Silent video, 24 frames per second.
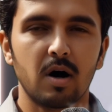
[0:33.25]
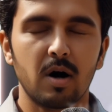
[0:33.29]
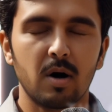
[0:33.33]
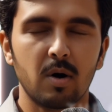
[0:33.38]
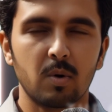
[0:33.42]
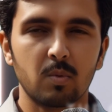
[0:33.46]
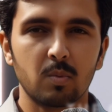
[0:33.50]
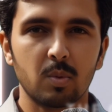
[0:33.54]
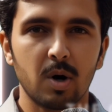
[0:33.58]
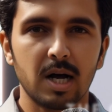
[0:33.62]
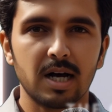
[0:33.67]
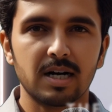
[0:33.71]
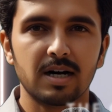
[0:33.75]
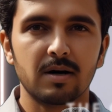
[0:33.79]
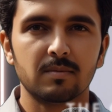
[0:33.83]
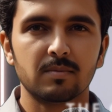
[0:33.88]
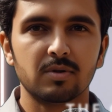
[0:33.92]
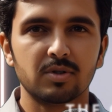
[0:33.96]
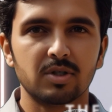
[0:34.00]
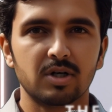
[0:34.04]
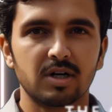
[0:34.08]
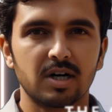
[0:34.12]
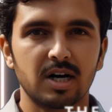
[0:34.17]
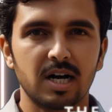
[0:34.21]
Welcome to
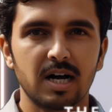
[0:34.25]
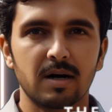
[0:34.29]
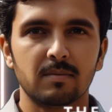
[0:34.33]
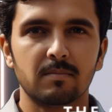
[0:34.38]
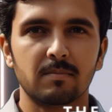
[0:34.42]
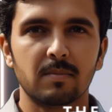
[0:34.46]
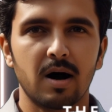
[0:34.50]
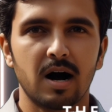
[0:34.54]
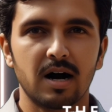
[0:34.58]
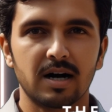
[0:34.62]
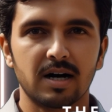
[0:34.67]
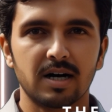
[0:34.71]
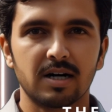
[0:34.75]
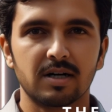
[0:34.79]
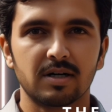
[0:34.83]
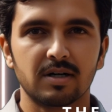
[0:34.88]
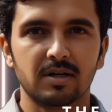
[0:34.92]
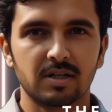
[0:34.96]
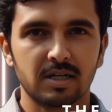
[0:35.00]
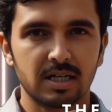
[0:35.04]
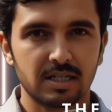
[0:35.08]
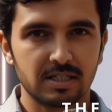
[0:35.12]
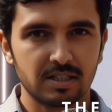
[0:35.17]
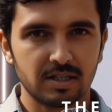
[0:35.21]
the Great Market
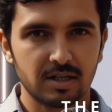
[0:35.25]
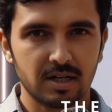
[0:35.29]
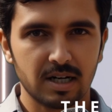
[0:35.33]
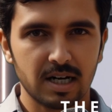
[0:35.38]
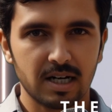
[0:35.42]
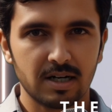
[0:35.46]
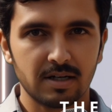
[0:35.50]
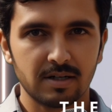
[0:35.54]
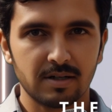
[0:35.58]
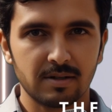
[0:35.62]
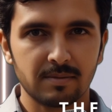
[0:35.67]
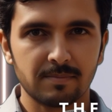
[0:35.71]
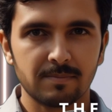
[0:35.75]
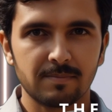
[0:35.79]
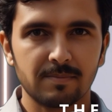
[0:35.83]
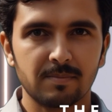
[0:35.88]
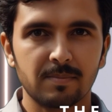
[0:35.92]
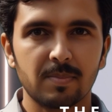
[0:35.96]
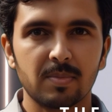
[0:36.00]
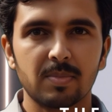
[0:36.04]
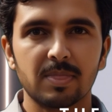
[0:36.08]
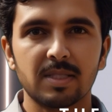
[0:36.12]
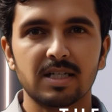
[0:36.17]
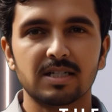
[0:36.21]
Disconnect.
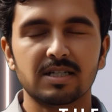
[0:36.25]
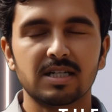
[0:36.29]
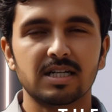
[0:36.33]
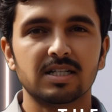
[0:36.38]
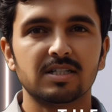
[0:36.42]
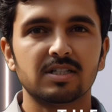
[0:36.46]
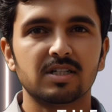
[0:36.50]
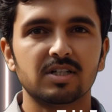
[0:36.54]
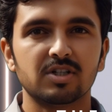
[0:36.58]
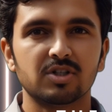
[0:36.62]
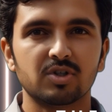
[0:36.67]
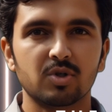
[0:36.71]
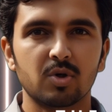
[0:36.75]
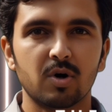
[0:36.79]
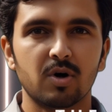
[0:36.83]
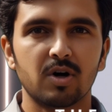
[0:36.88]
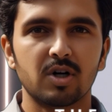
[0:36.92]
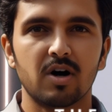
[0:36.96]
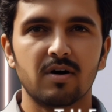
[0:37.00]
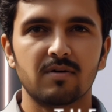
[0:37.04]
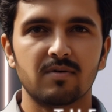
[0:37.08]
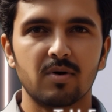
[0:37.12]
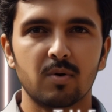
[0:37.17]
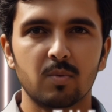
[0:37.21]
This is the story
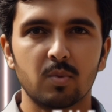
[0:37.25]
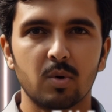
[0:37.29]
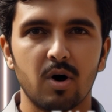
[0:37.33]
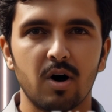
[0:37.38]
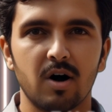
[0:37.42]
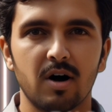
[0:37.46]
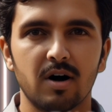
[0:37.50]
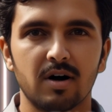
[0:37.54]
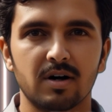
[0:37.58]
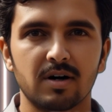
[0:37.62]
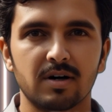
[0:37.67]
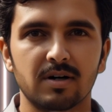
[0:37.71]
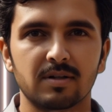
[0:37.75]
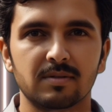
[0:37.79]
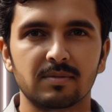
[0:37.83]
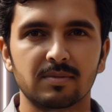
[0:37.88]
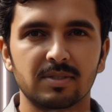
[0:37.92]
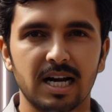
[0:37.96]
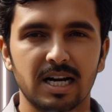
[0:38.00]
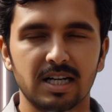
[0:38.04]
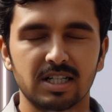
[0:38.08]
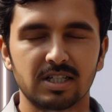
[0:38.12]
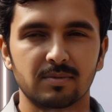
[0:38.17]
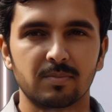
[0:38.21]
of a world
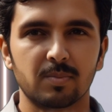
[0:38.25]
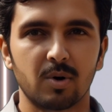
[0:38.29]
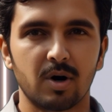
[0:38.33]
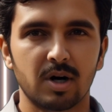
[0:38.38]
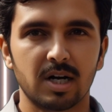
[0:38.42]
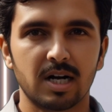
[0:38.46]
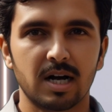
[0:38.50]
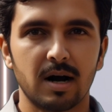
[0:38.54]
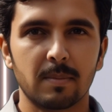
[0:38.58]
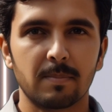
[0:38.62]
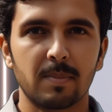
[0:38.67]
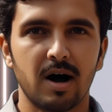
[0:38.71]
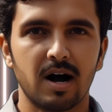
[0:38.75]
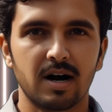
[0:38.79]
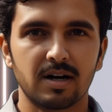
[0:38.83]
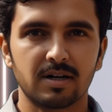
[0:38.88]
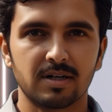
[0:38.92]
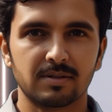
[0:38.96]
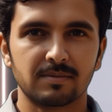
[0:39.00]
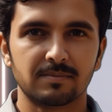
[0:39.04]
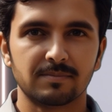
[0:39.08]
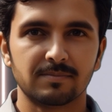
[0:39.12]
that is pulling apart.